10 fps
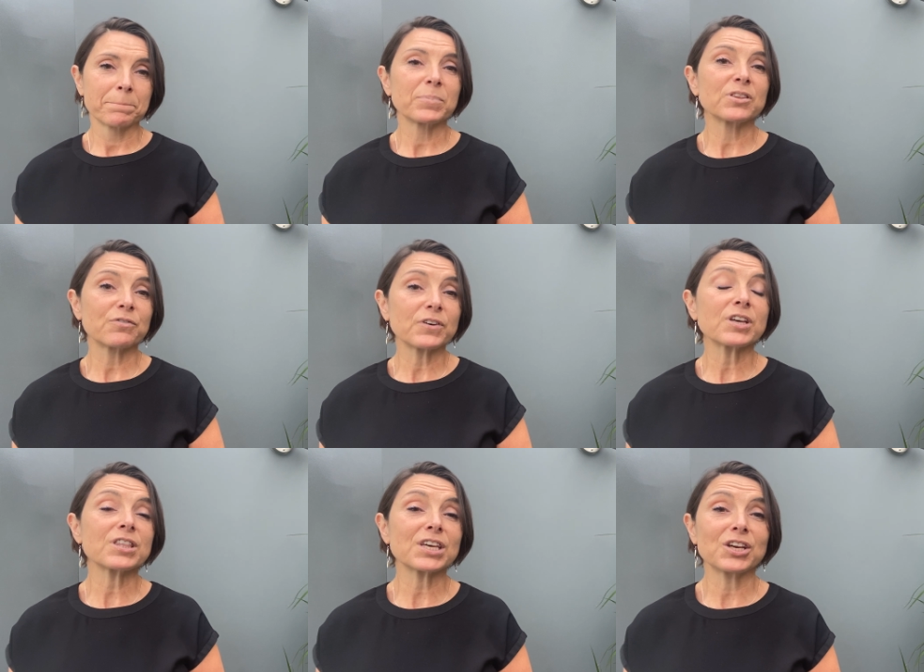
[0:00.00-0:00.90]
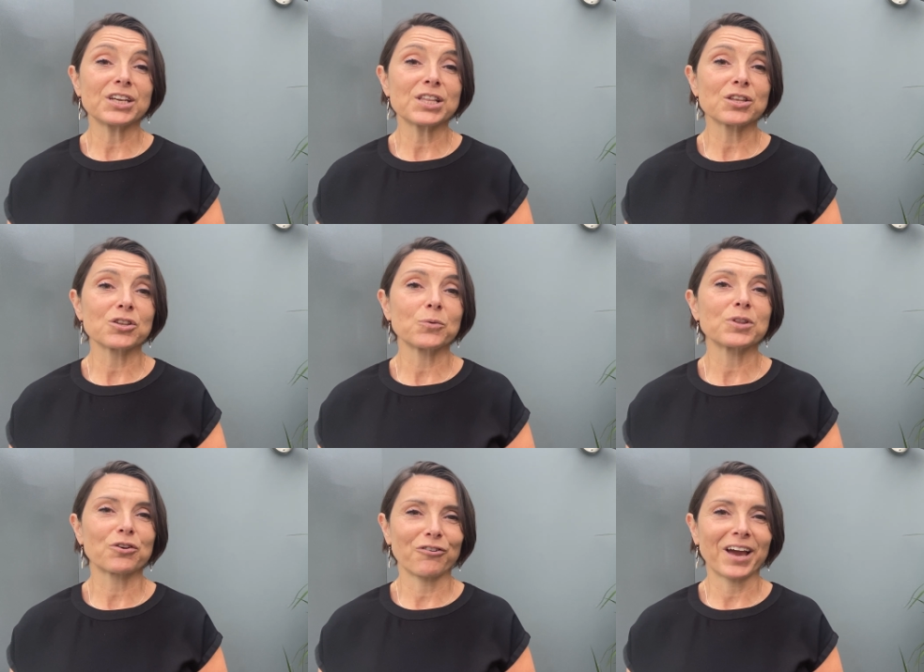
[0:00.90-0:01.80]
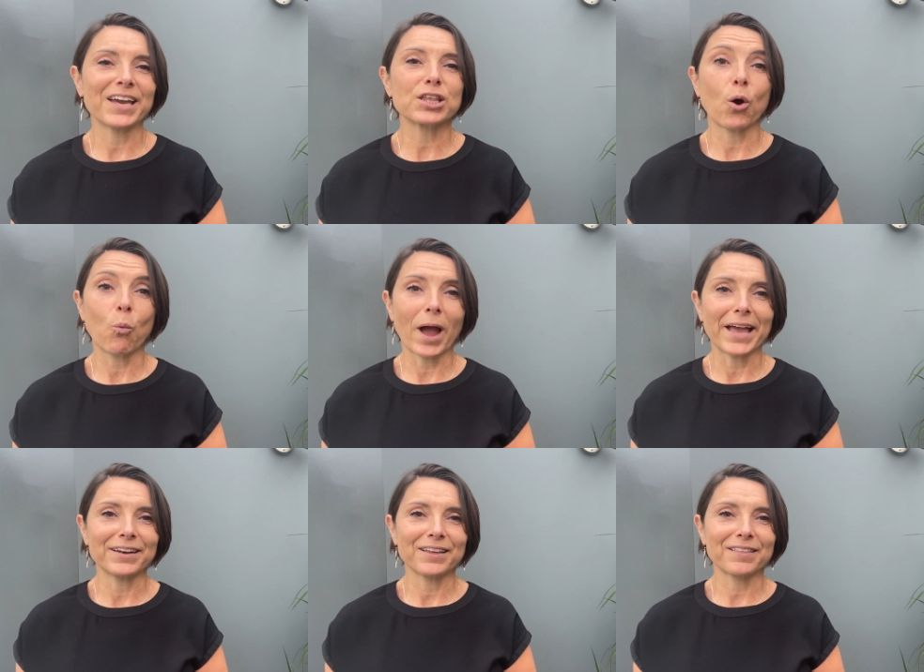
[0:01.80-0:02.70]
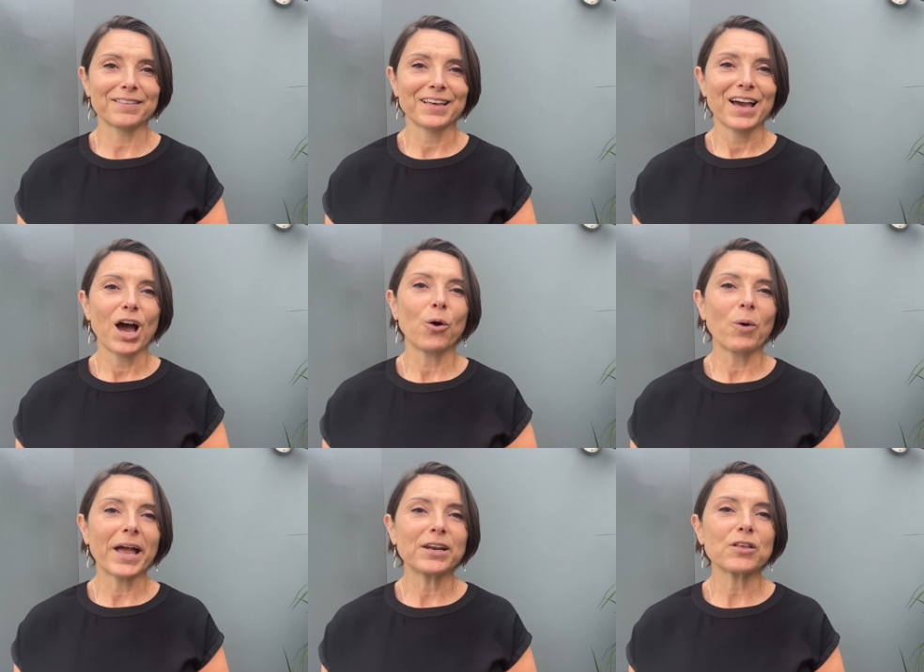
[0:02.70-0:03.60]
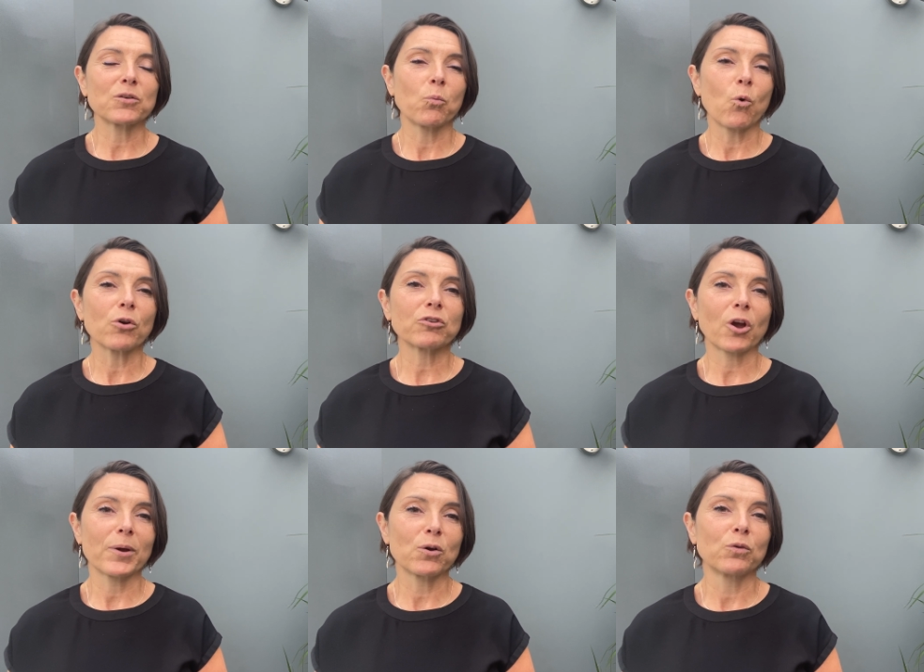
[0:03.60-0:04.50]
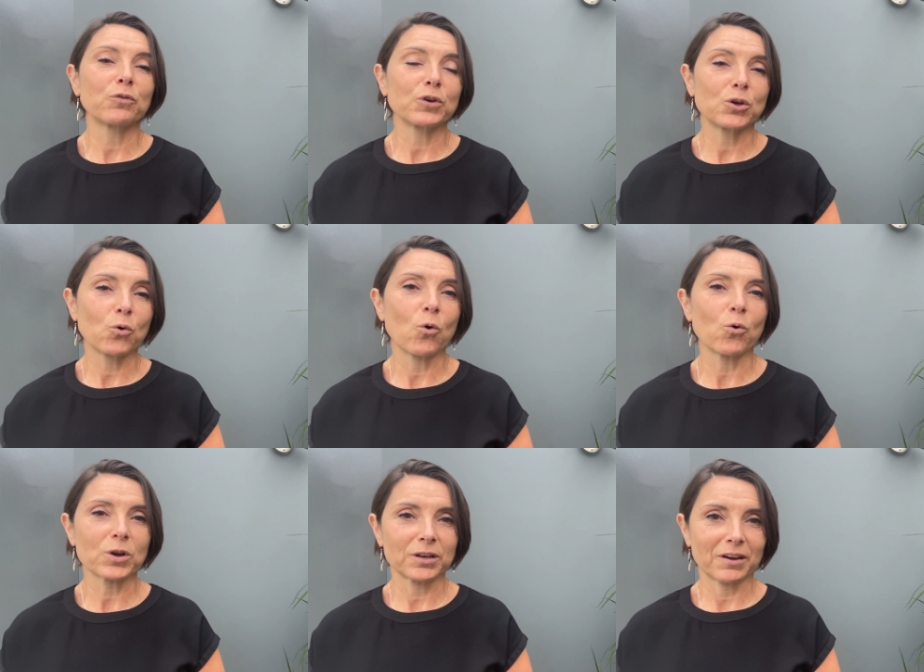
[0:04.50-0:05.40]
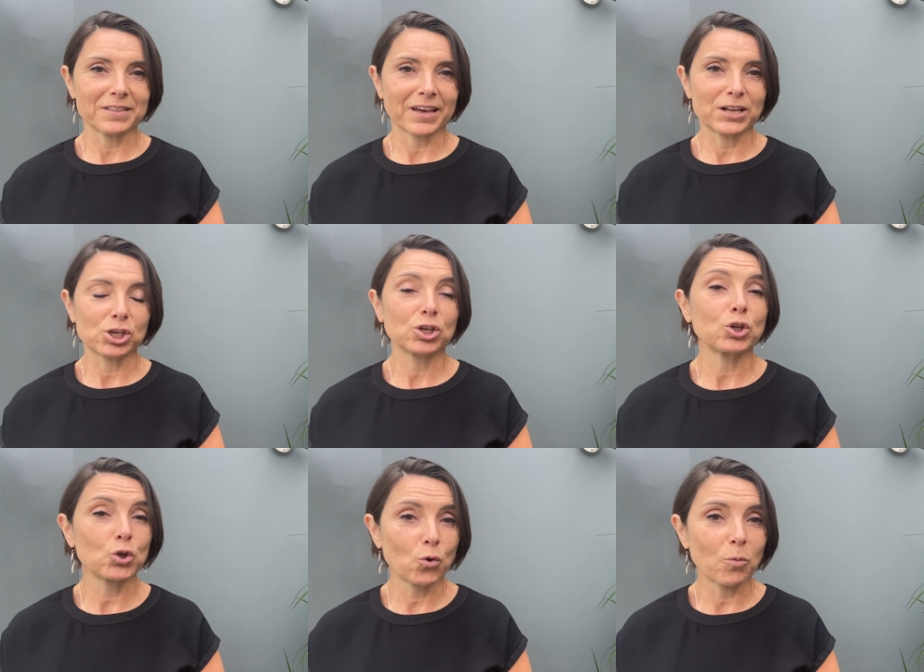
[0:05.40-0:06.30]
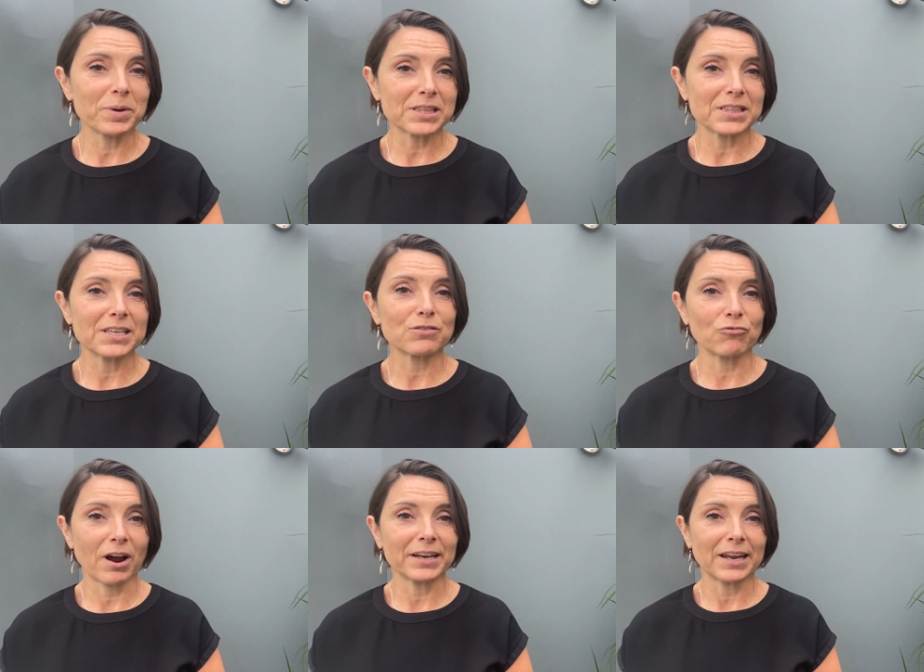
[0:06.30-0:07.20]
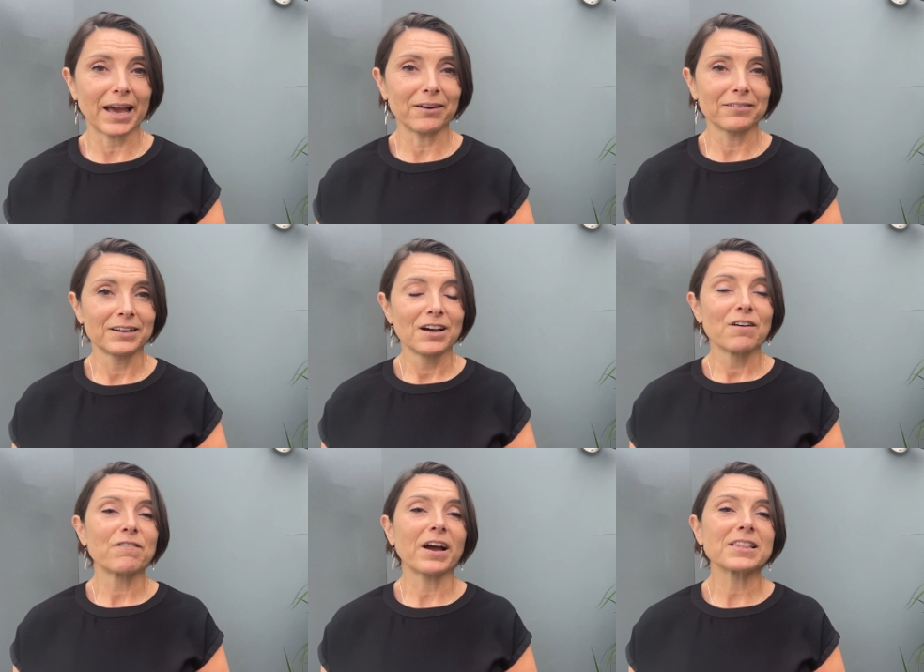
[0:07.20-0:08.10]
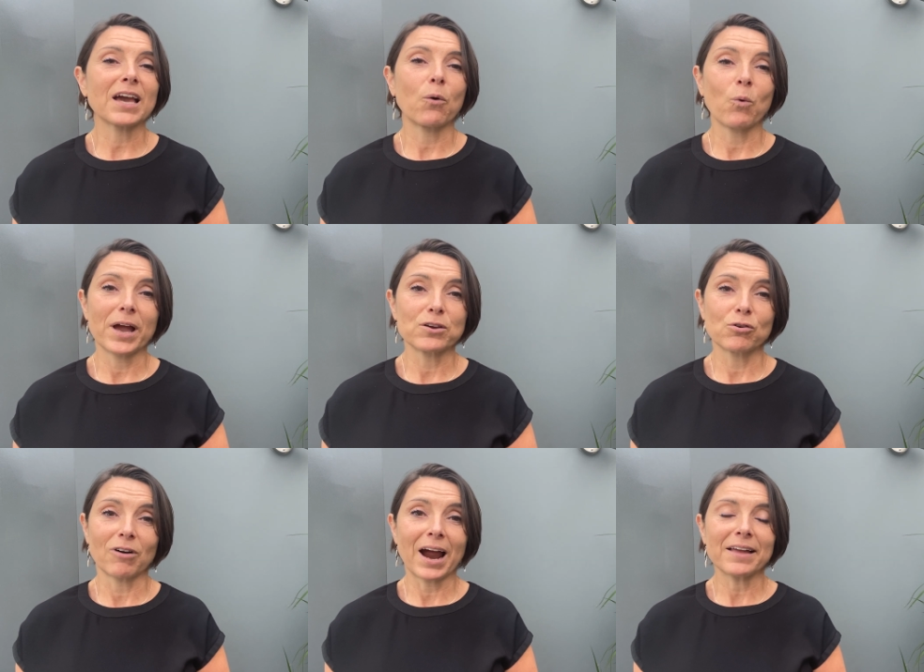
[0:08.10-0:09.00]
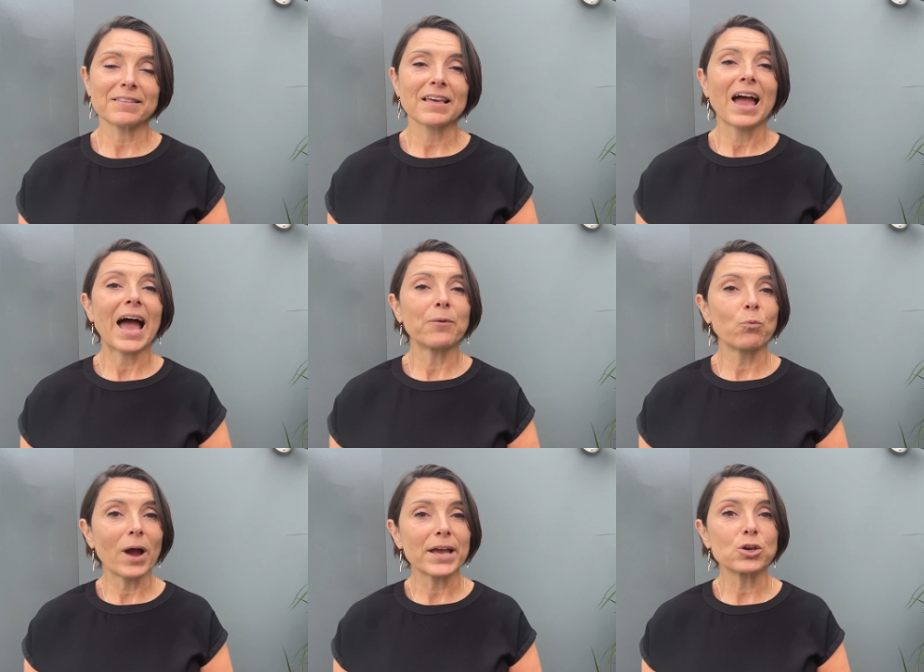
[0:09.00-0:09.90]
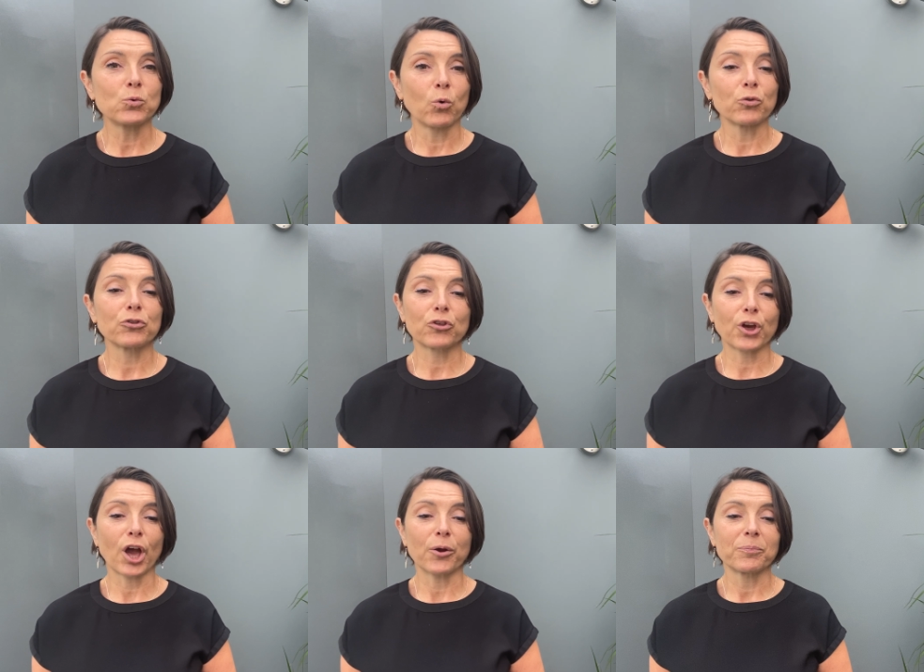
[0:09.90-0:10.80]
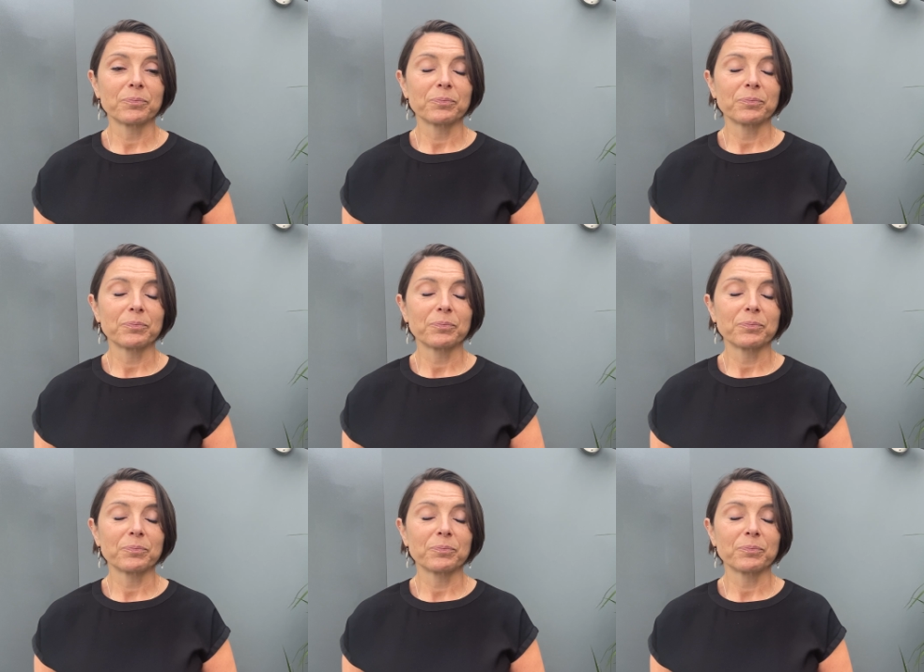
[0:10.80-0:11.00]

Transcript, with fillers: But the first thing you need to do is create awareness. Awareness on what's going on for your organisation, your business right now. Find out where you're at and where you want to go.